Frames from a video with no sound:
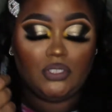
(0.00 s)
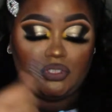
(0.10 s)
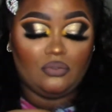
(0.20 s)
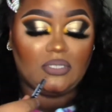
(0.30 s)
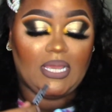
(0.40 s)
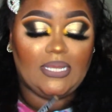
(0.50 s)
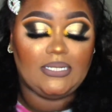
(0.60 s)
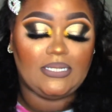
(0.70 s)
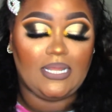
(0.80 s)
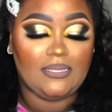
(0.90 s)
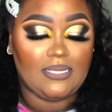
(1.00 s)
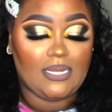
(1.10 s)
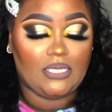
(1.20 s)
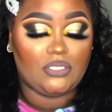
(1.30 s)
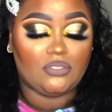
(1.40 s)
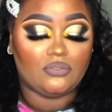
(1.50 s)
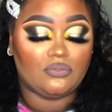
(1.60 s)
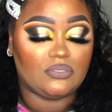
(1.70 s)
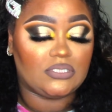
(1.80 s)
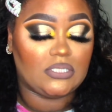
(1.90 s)
to line it, and then I
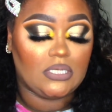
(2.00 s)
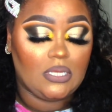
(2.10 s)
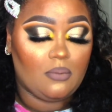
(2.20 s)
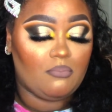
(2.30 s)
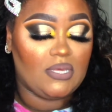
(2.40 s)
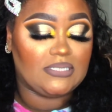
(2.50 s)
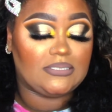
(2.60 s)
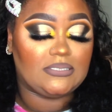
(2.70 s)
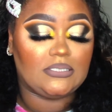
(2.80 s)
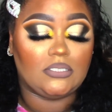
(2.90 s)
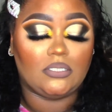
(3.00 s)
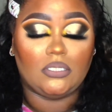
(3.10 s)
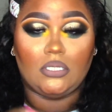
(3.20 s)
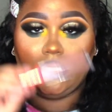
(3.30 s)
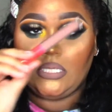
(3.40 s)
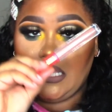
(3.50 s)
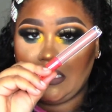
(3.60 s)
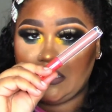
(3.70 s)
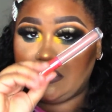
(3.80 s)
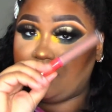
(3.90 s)
use Miss
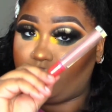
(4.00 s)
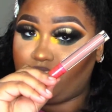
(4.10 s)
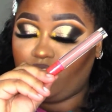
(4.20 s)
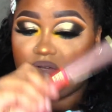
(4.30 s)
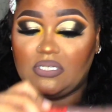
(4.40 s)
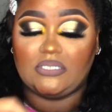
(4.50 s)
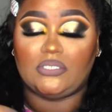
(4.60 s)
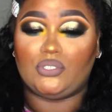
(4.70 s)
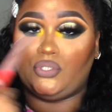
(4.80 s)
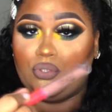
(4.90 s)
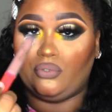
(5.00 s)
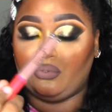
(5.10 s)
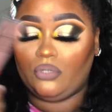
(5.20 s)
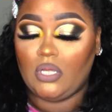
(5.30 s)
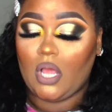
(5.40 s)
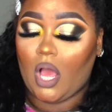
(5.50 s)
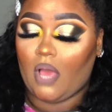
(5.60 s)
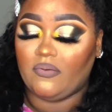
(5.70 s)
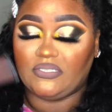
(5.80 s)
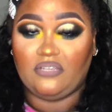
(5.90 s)
Candice from Juvia's to
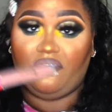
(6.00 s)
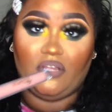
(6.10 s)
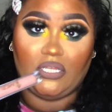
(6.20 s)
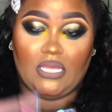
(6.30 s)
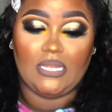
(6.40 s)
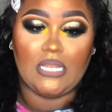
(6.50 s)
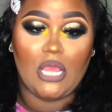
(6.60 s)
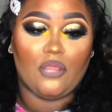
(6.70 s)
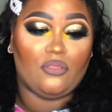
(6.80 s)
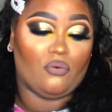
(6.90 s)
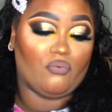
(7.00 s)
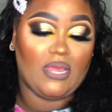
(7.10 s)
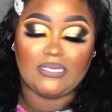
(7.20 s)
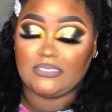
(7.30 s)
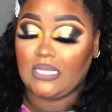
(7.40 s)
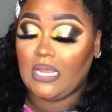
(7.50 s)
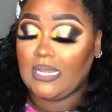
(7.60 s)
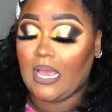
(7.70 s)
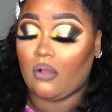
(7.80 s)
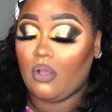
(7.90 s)
obviously fill in the rest.
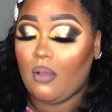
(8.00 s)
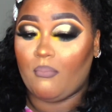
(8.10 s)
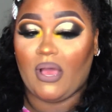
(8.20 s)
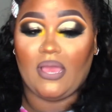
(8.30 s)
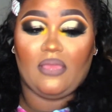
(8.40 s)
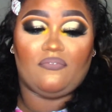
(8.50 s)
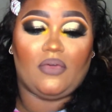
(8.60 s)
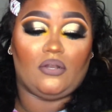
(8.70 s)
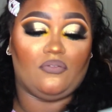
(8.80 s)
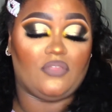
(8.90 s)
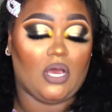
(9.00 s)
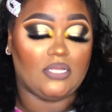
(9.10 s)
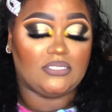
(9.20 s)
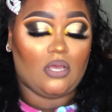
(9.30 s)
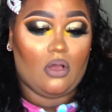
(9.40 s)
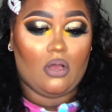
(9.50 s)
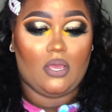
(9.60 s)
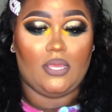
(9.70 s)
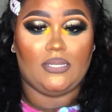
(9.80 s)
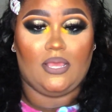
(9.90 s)
Now, my final thoughts
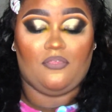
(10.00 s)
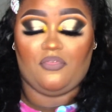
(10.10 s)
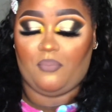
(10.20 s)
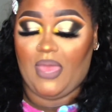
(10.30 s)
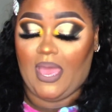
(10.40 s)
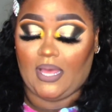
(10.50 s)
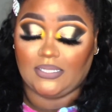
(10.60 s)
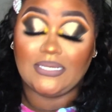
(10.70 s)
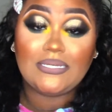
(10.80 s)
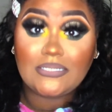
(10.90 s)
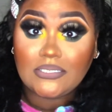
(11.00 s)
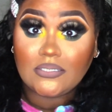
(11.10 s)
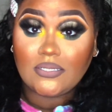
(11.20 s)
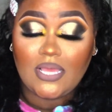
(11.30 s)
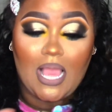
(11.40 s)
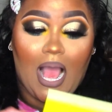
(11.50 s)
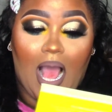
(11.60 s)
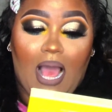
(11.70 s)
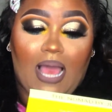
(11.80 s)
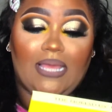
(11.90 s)
on the palette.
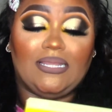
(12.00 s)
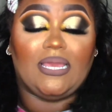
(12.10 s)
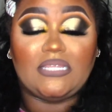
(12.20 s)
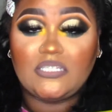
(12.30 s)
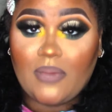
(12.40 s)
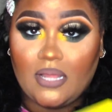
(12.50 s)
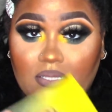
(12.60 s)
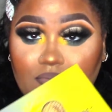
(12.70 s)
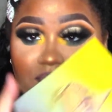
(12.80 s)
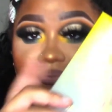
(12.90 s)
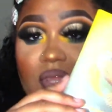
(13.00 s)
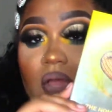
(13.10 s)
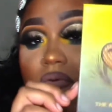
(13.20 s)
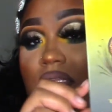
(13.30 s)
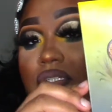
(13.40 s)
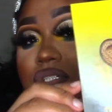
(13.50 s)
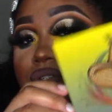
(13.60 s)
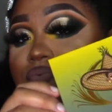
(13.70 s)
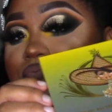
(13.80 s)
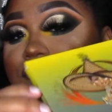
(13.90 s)
I like this palette. I really
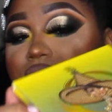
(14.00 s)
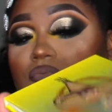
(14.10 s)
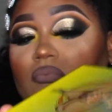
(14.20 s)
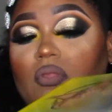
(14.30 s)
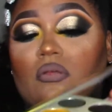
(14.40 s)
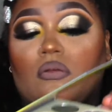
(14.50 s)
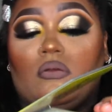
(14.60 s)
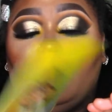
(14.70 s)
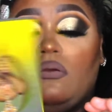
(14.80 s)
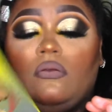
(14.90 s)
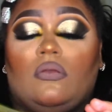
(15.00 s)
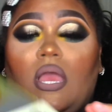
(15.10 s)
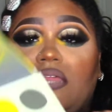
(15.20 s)
do. I